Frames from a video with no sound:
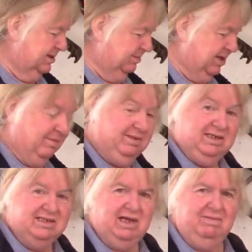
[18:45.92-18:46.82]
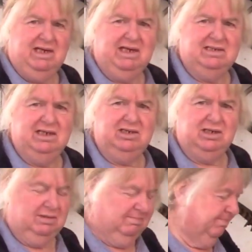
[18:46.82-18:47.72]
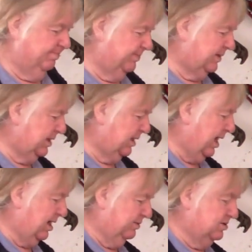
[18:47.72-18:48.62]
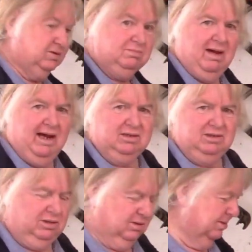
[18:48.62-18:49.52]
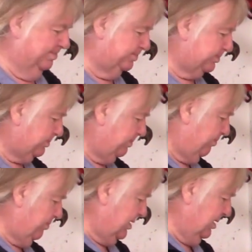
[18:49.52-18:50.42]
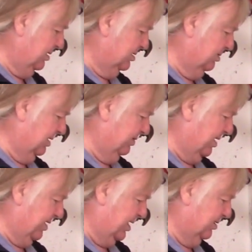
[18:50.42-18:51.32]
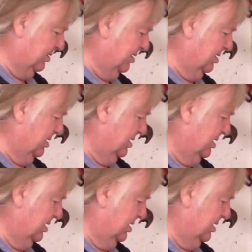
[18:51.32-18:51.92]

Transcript: sometime in the 70s engine out of a Mark II 2500.